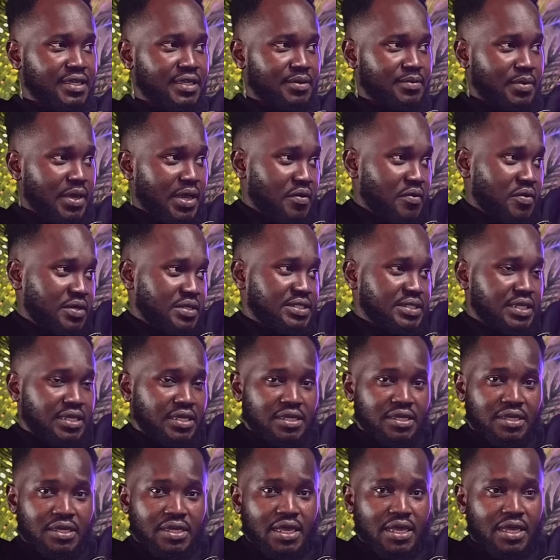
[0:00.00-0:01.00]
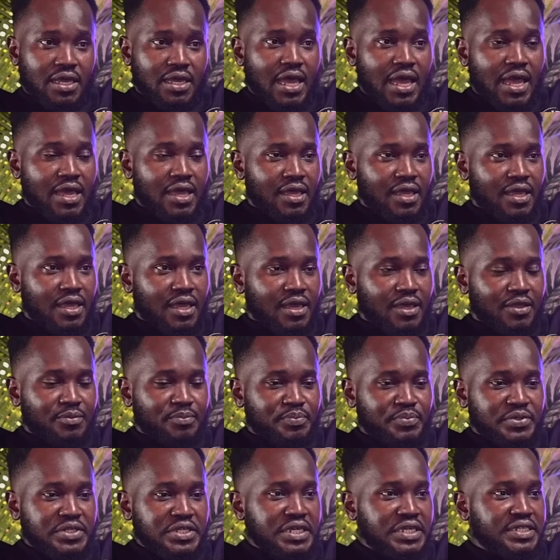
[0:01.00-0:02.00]
but he was a
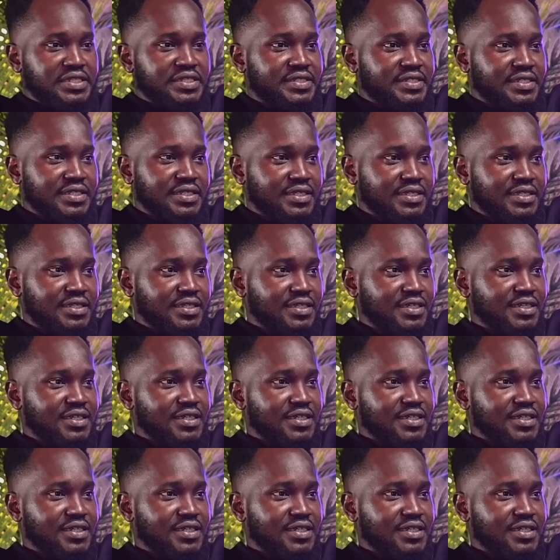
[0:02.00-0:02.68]
PhD